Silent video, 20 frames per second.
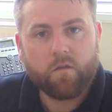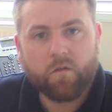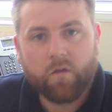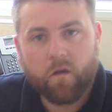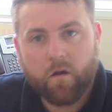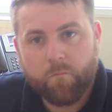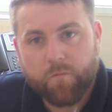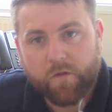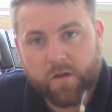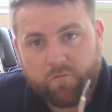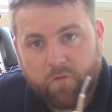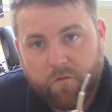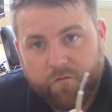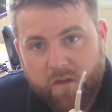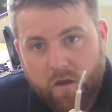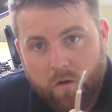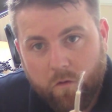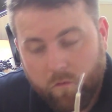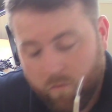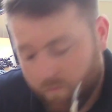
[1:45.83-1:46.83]
I'm just going to
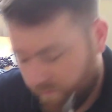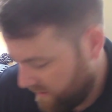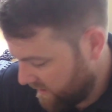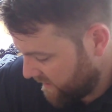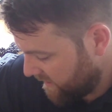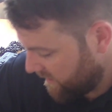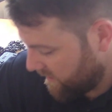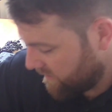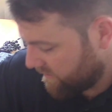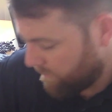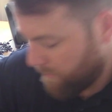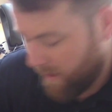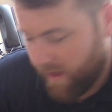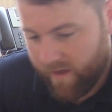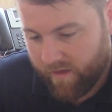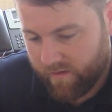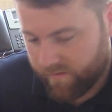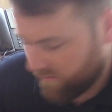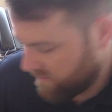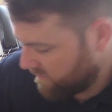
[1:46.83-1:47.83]
reveal the
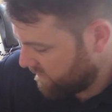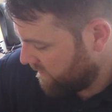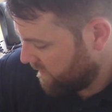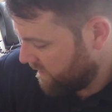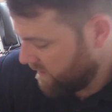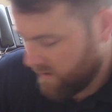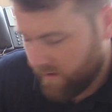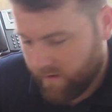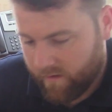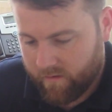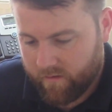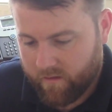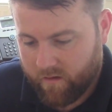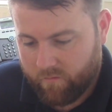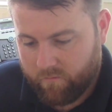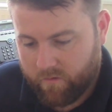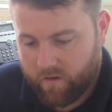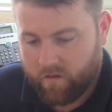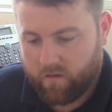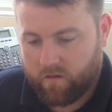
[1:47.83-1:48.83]
pairs
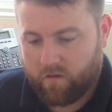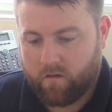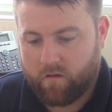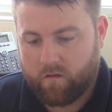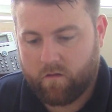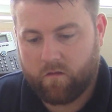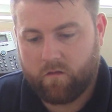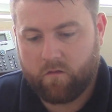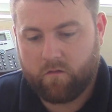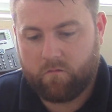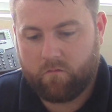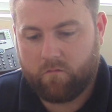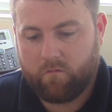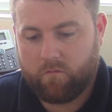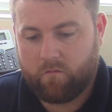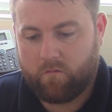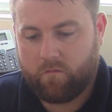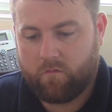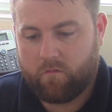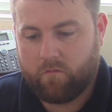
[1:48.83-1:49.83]
that we,
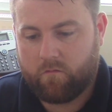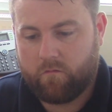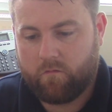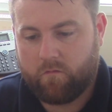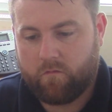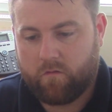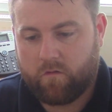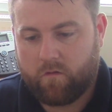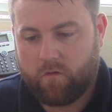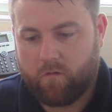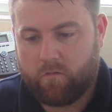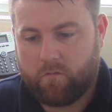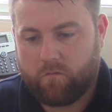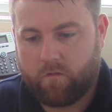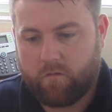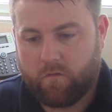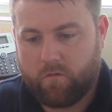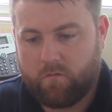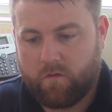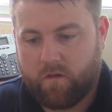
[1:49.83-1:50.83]
so
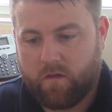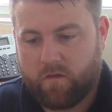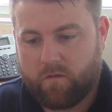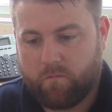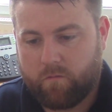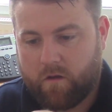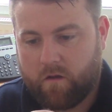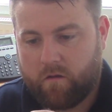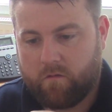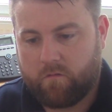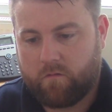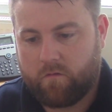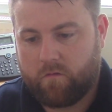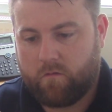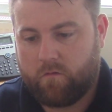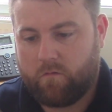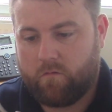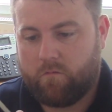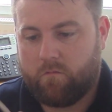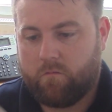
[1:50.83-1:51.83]
to do this we're going
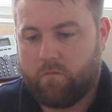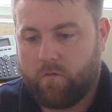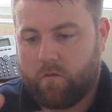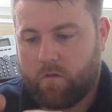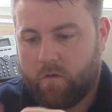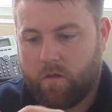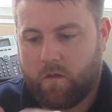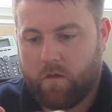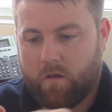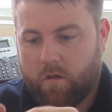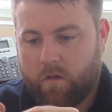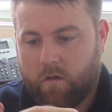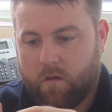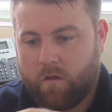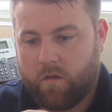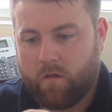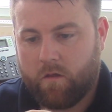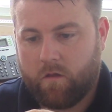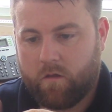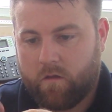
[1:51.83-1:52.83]
to
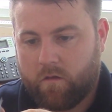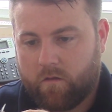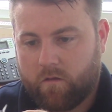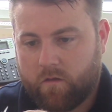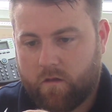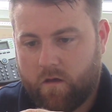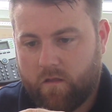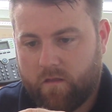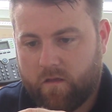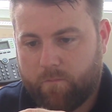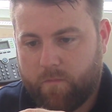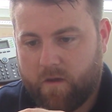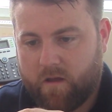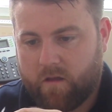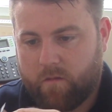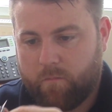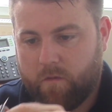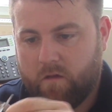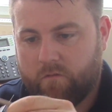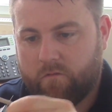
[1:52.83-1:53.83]
cut this
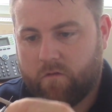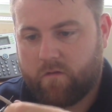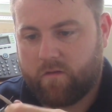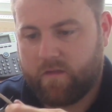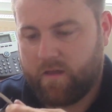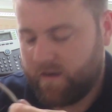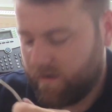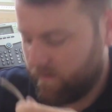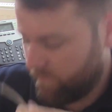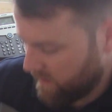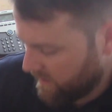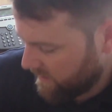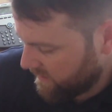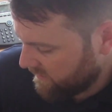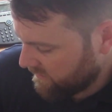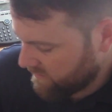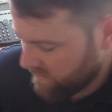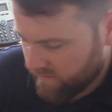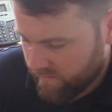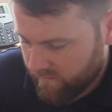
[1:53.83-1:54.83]
back a bit with our Stanley
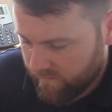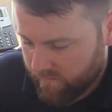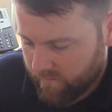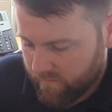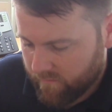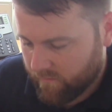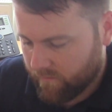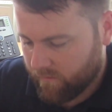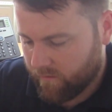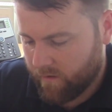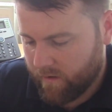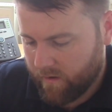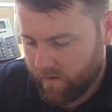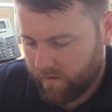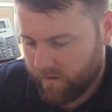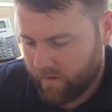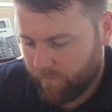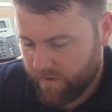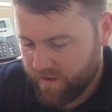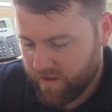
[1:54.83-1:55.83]
blade.
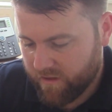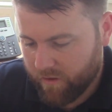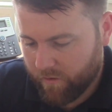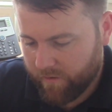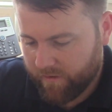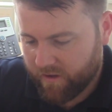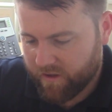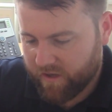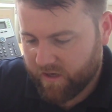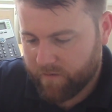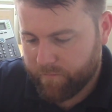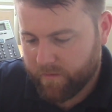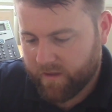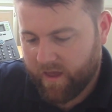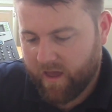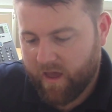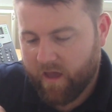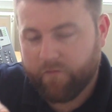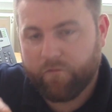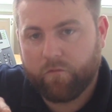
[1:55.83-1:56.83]
Now when you're doing this you need to be
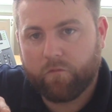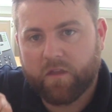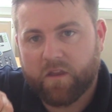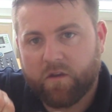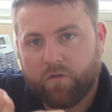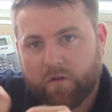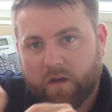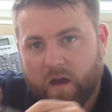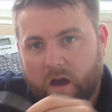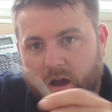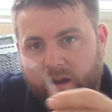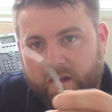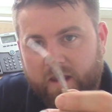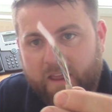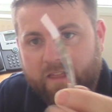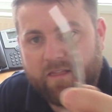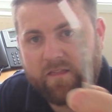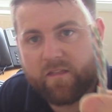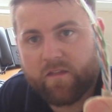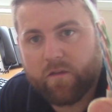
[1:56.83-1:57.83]
careful that you're not cutting
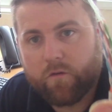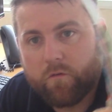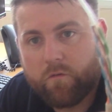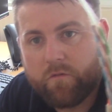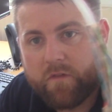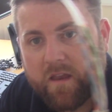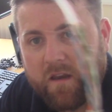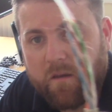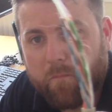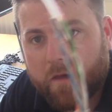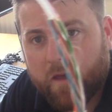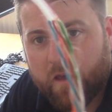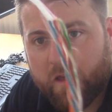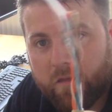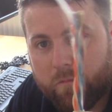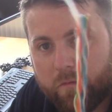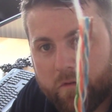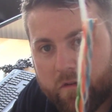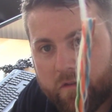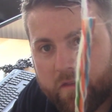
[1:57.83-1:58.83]
into the inner
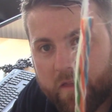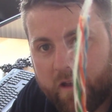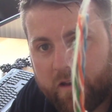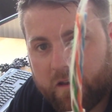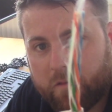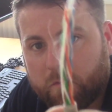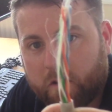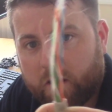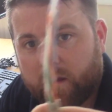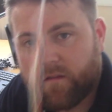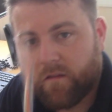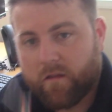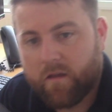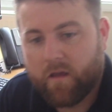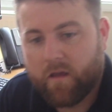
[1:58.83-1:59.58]
pairs with your Stanley blade.